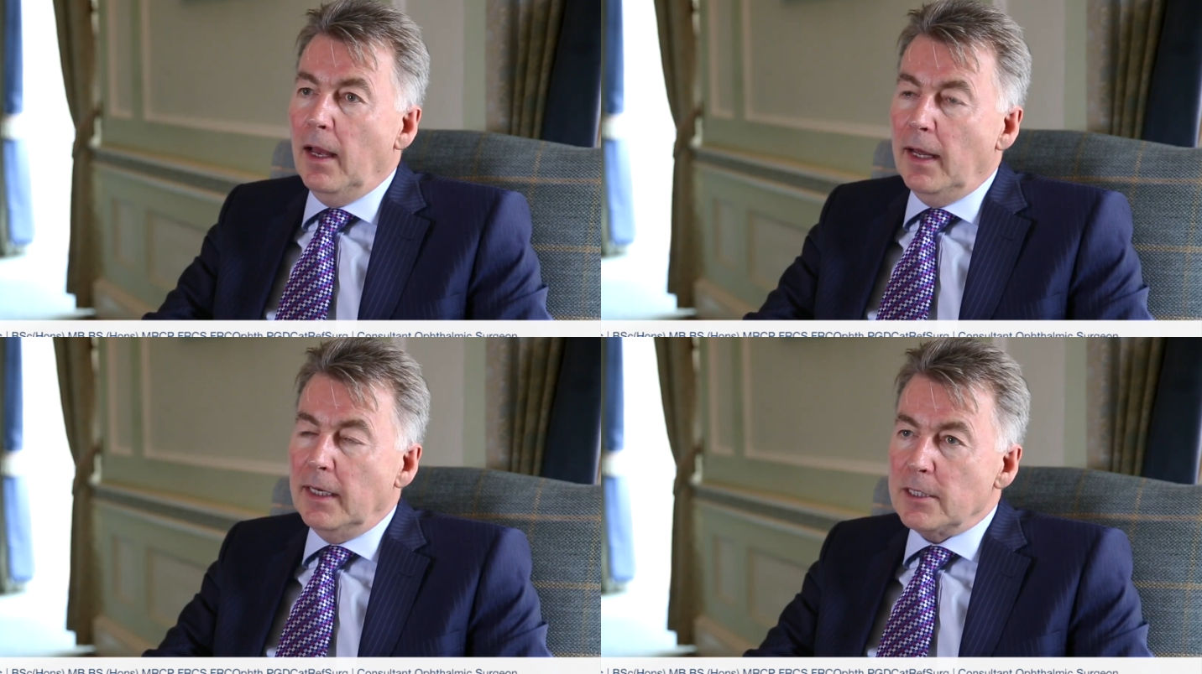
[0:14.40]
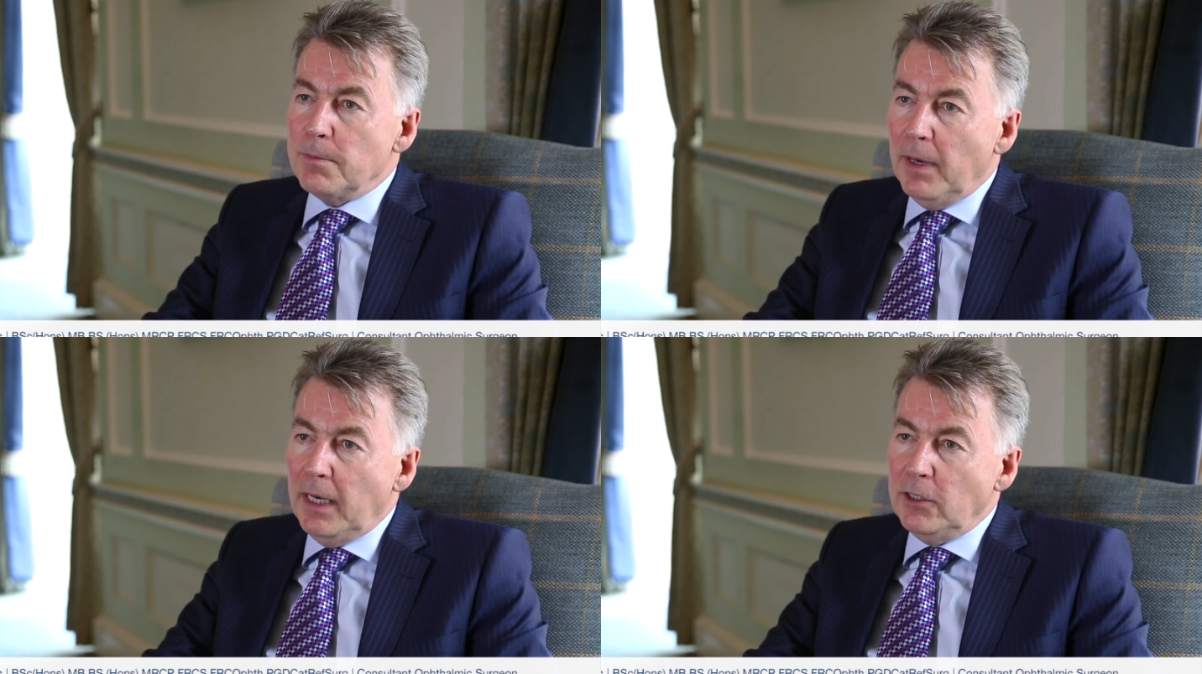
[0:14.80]
and
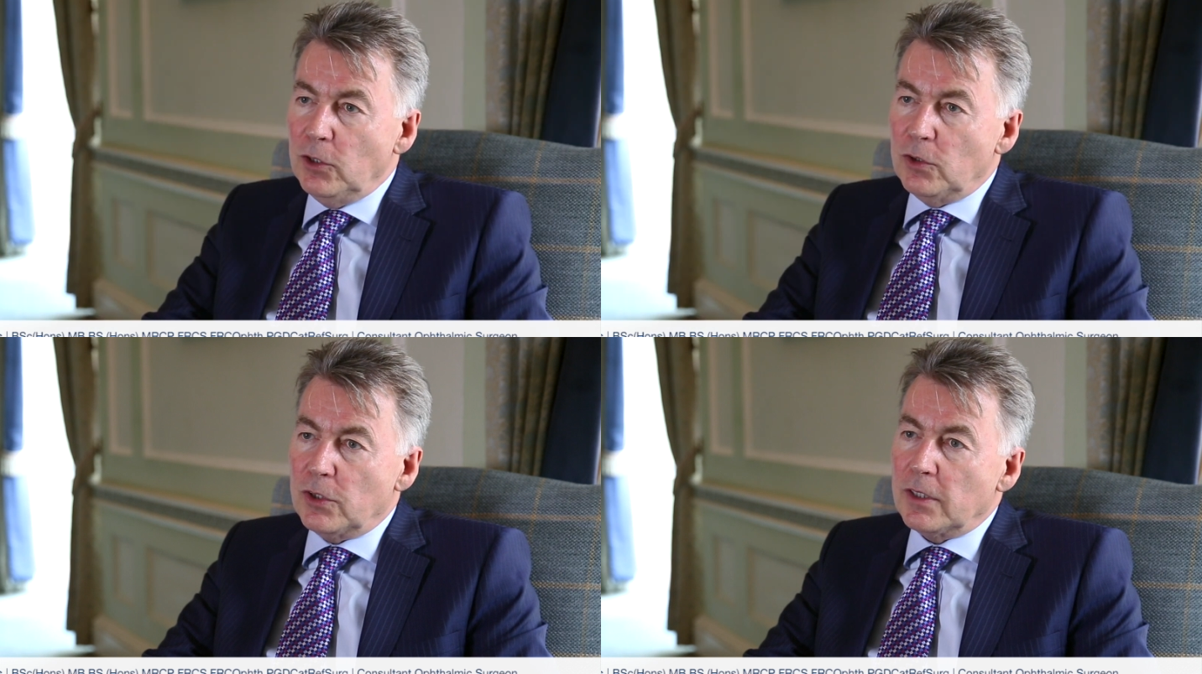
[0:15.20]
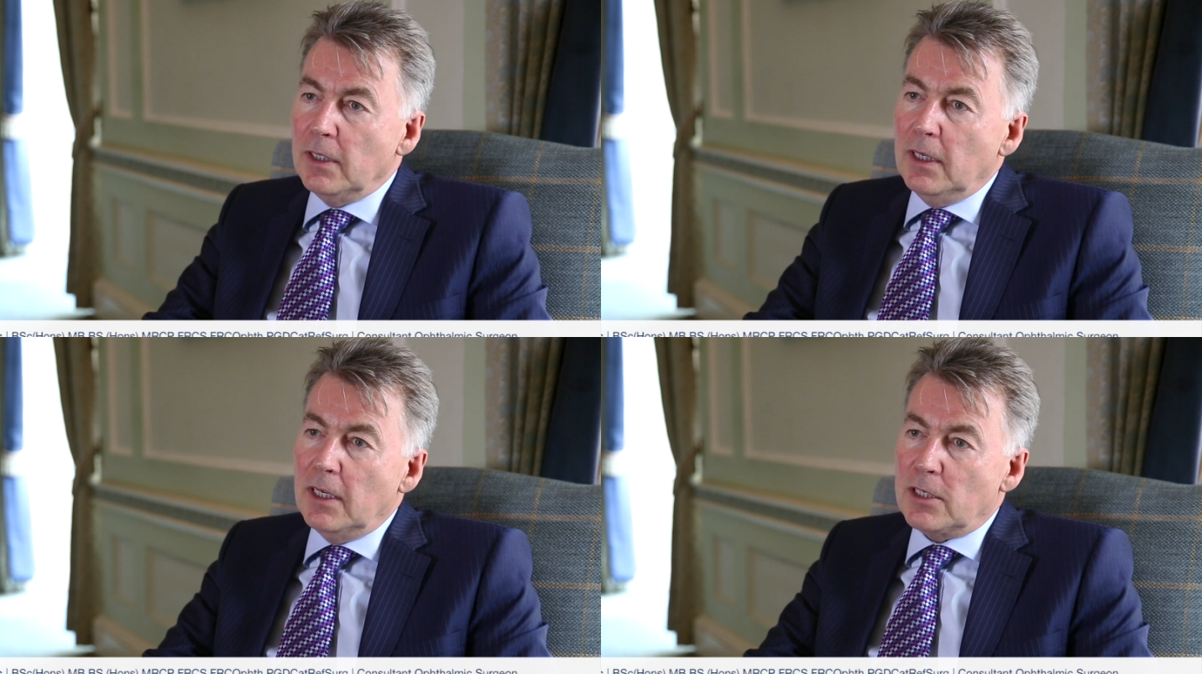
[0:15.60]
its main use
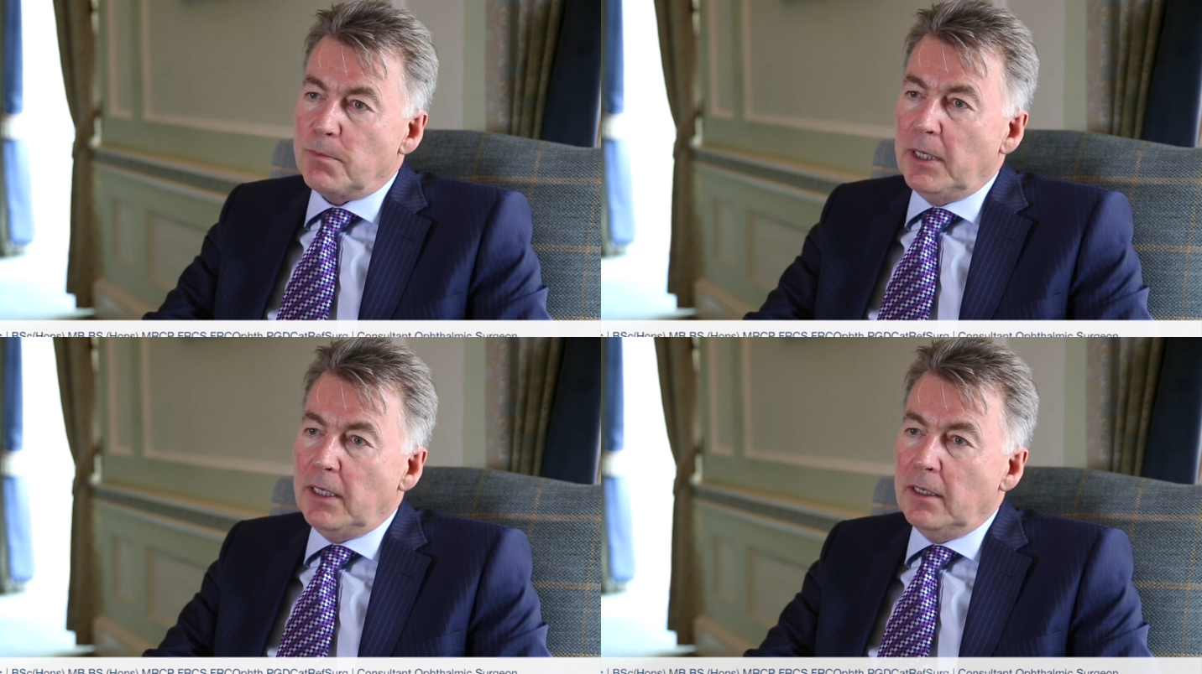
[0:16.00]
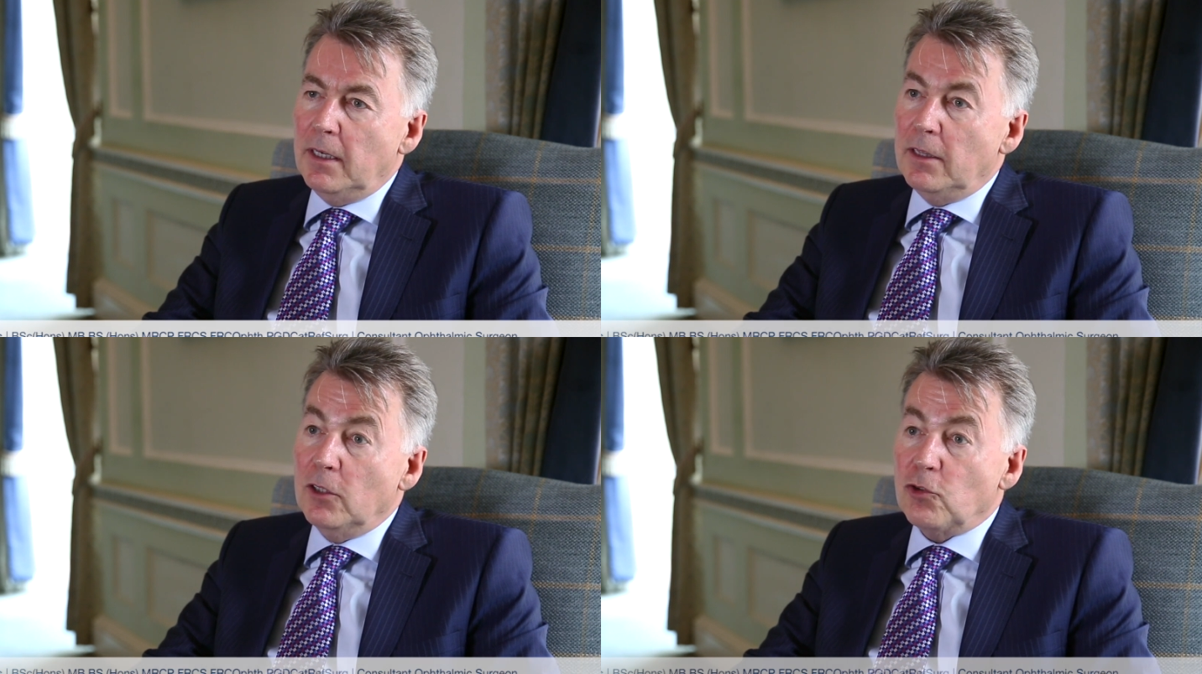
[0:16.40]
has been
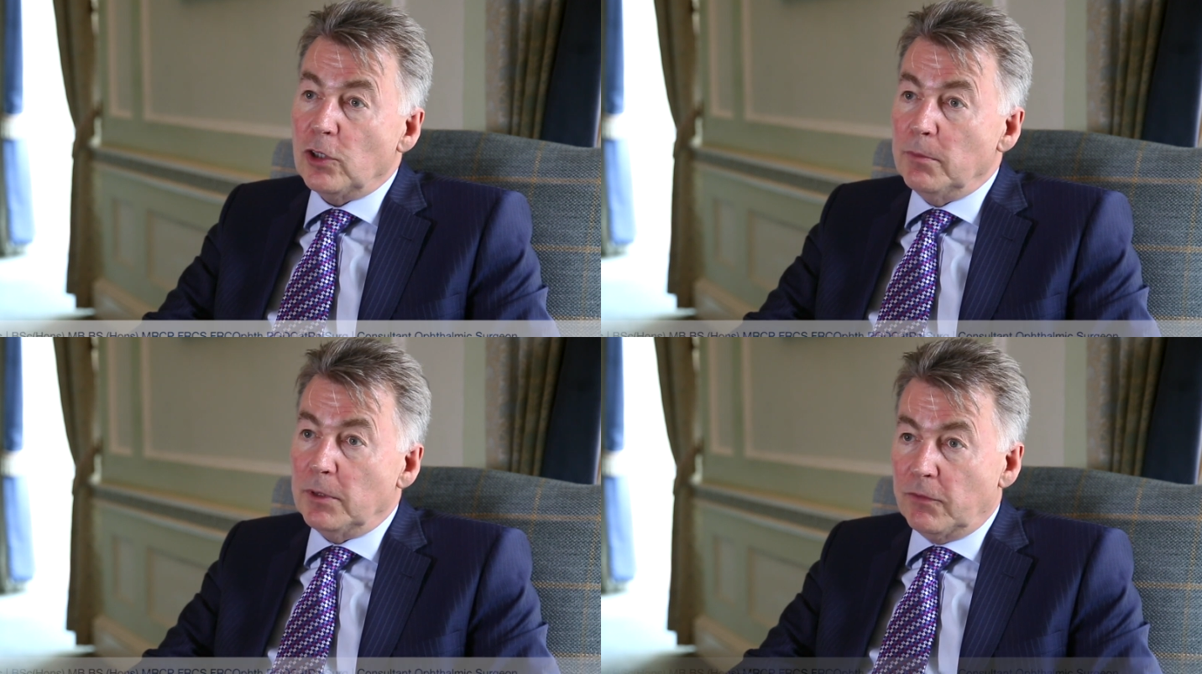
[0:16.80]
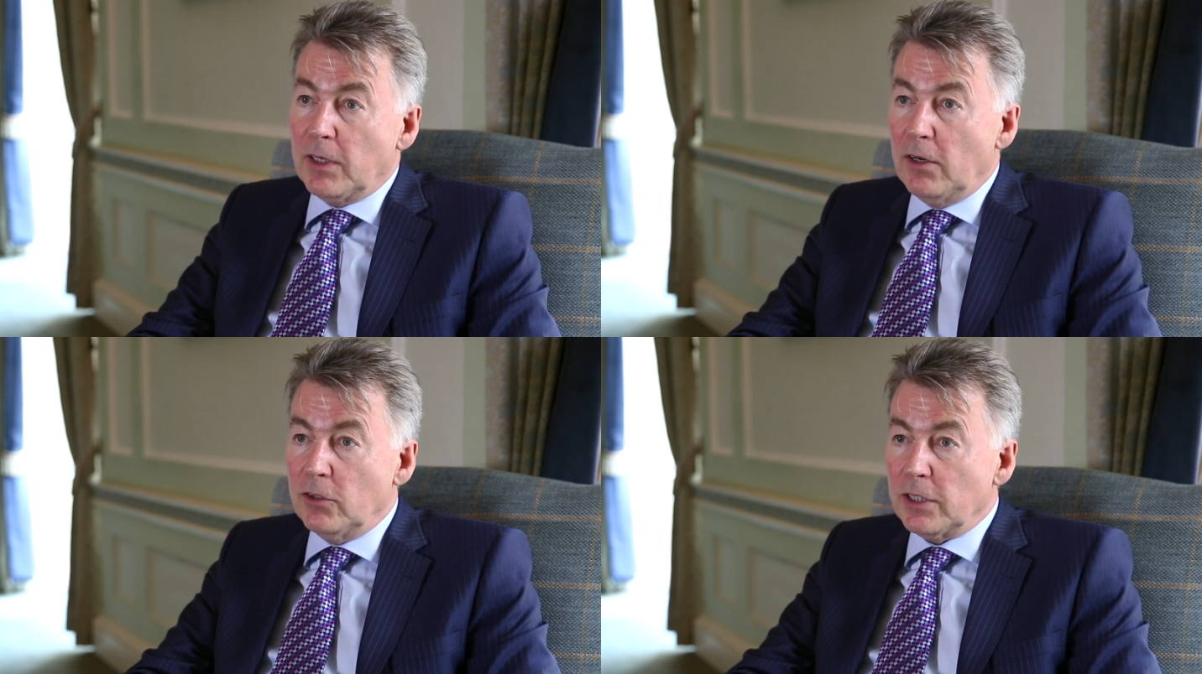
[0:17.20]
in the treatment of
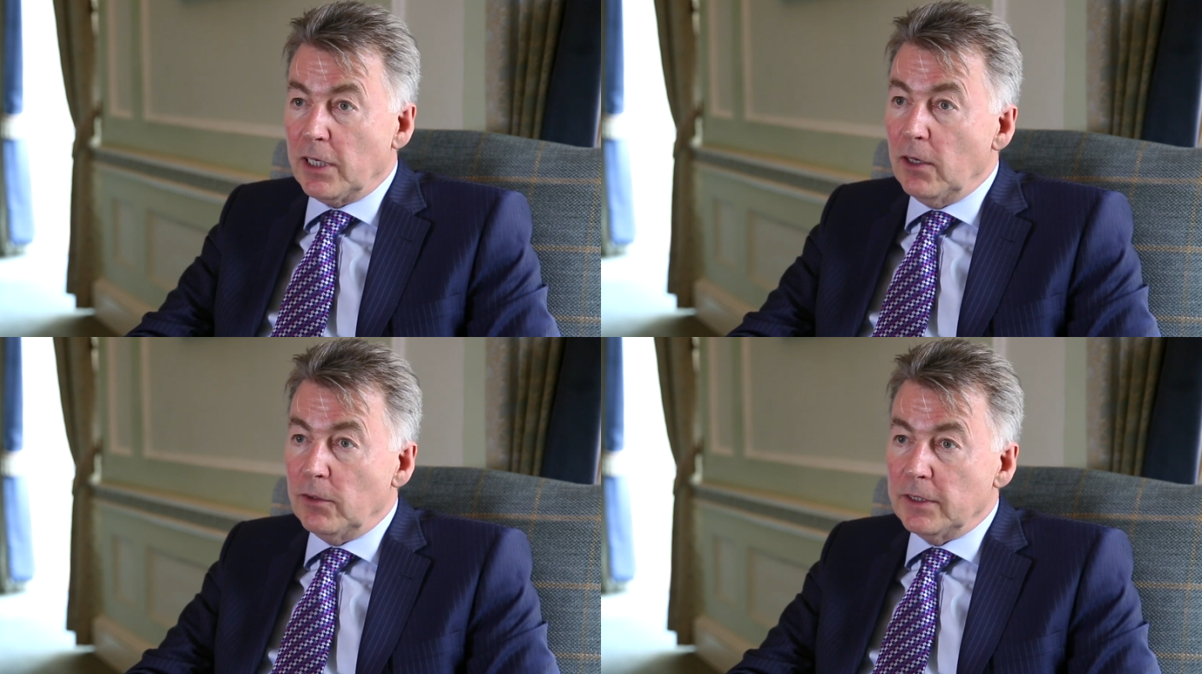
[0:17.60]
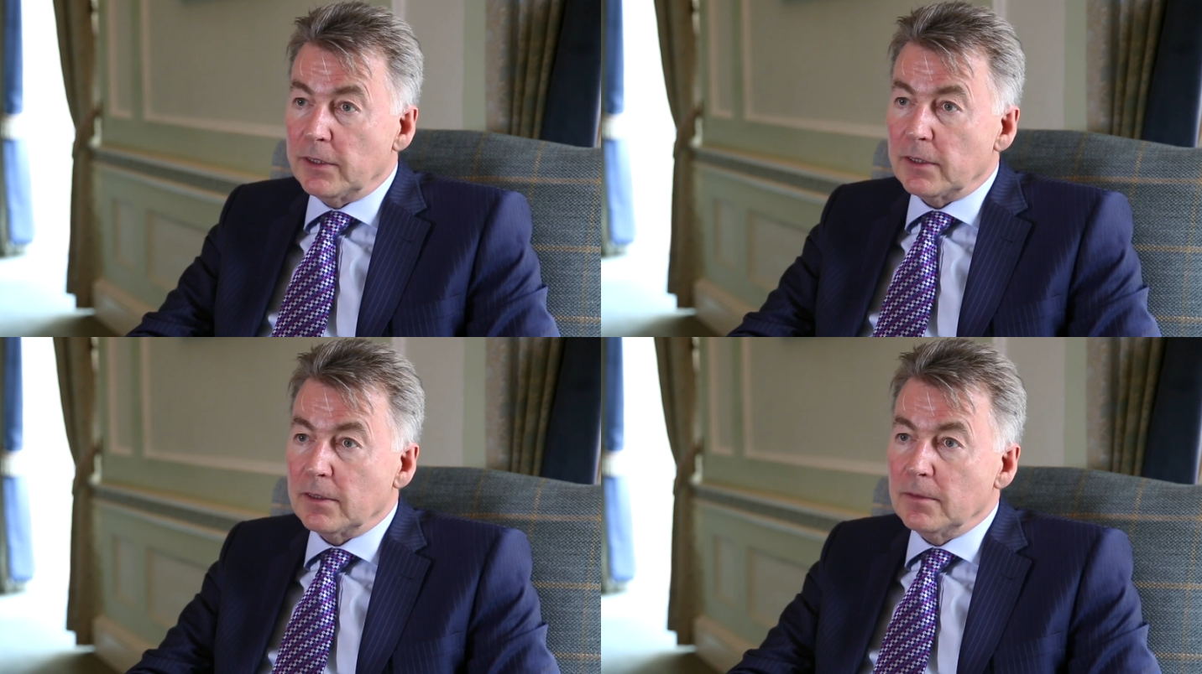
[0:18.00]

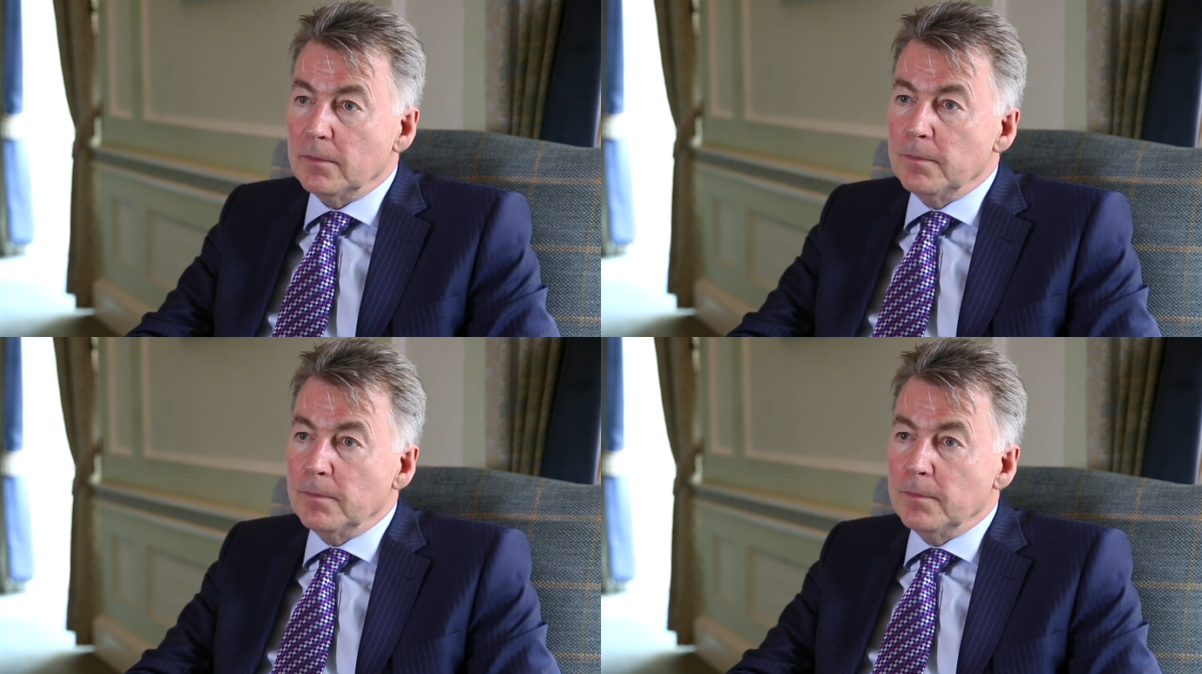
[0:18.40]
keratoconus.